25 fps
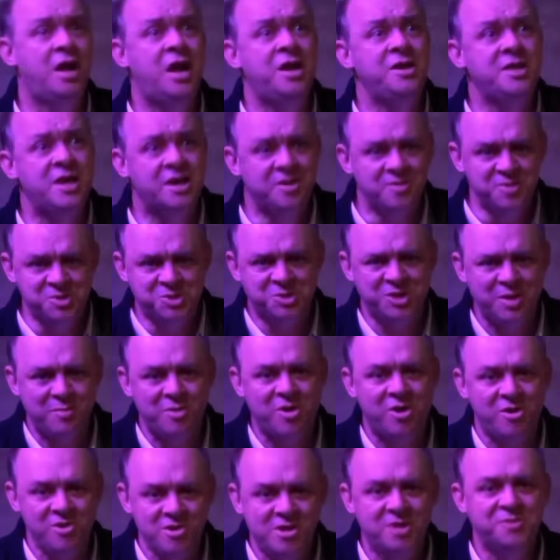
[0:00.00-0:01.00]
And yet in the
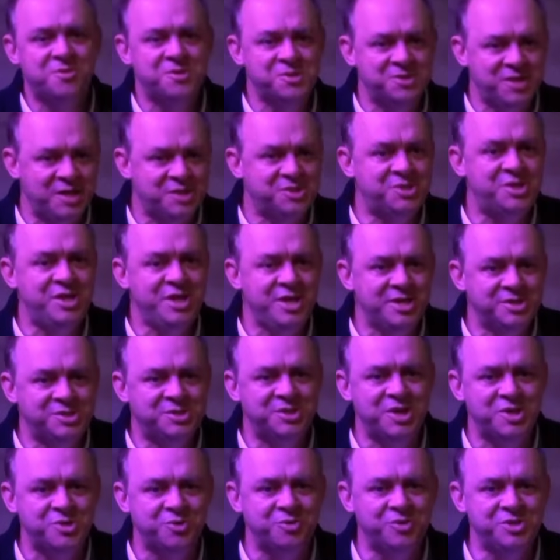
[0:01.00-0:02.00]
seminar, you get the sense that he is
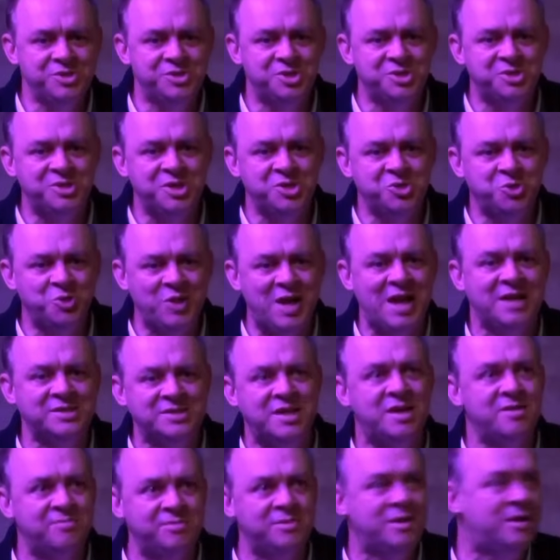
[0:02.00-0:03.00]
central. He's the central
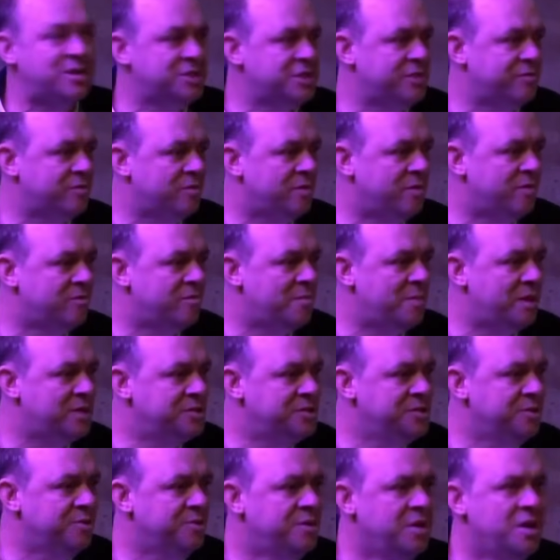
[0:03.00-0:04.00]
anti-philosopher for
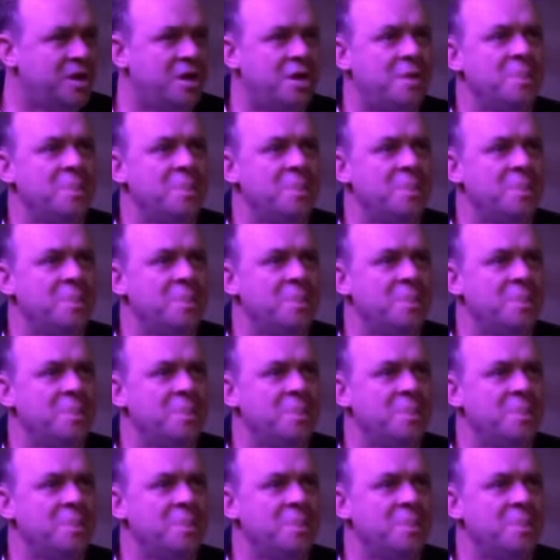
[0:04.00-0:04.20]
Badiou.